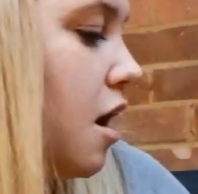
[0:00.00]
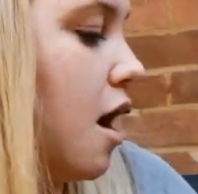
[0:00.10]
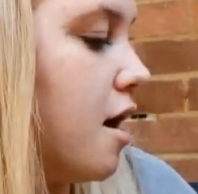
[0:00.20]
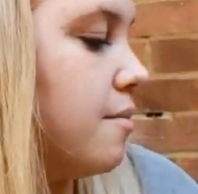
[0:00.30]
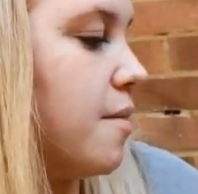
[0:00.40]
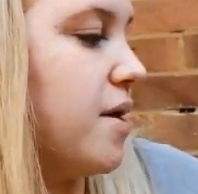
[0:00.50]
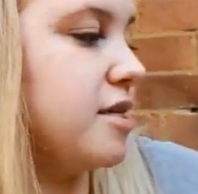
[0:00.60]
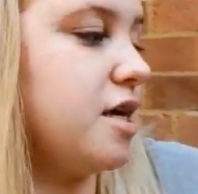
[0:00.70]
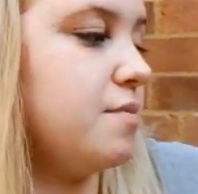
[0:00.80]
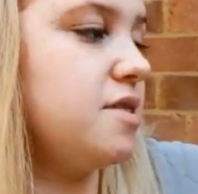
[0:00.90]
I
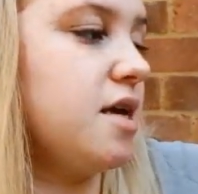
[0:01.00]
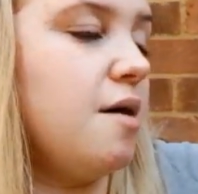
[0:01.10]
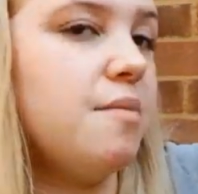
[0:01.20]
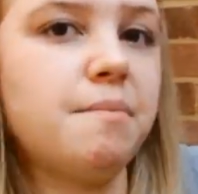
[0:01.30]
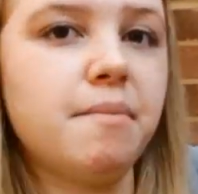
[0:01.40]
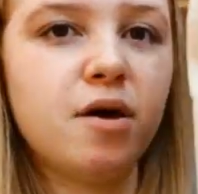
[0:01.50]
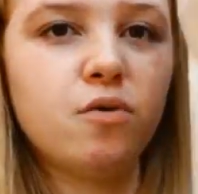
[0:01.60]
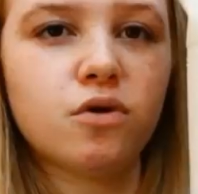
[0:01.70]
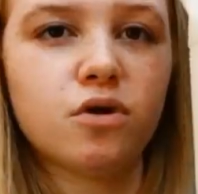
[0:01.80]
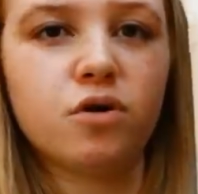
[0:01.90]
picked up some
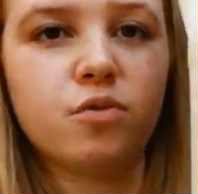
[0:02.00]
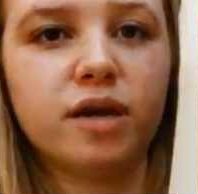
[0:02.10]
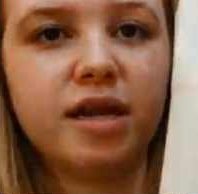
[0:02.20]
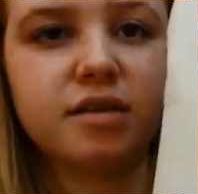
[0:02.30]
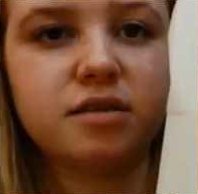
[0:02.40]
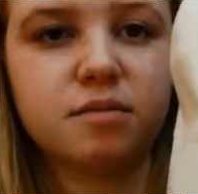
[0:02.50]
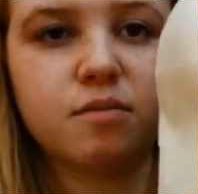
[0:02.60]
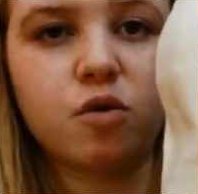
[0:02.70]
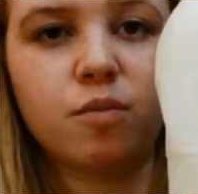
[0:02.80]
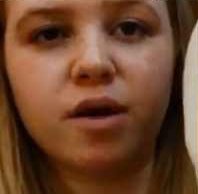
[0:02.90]
milk. We needed some
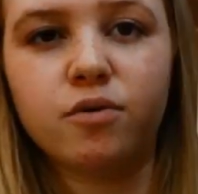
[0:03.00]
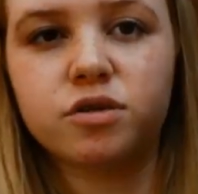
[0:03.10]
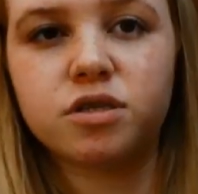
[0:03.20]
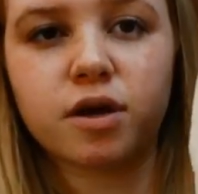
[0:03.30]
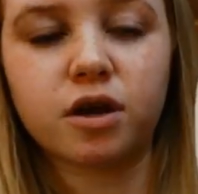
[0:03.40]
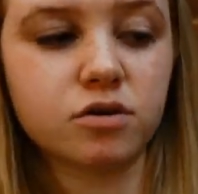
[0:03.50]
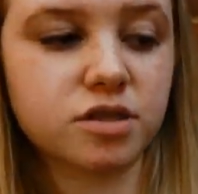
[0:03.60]
more milk, so I got